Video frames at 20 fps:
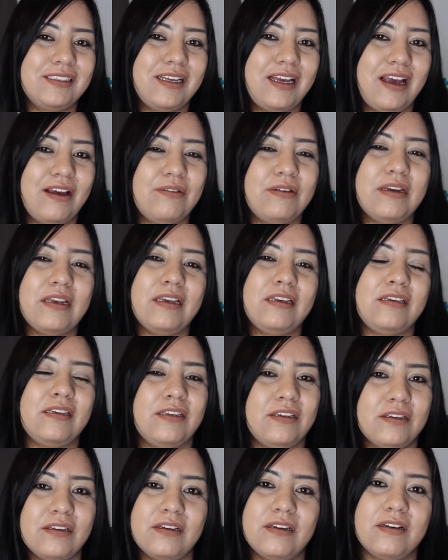have an
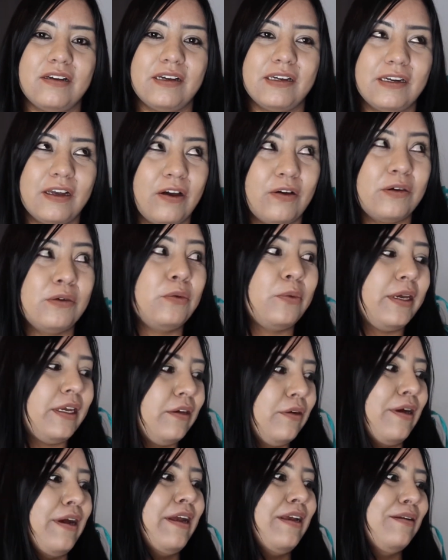idea on how to weigh
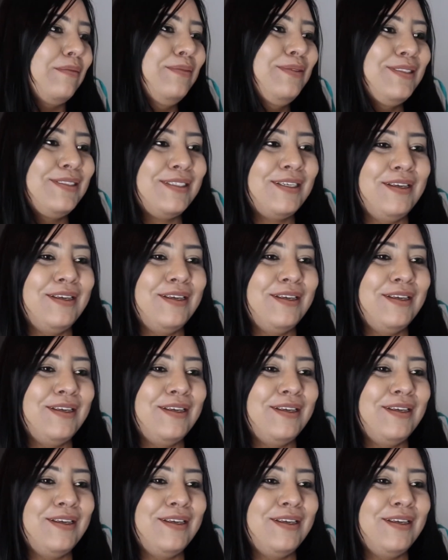your items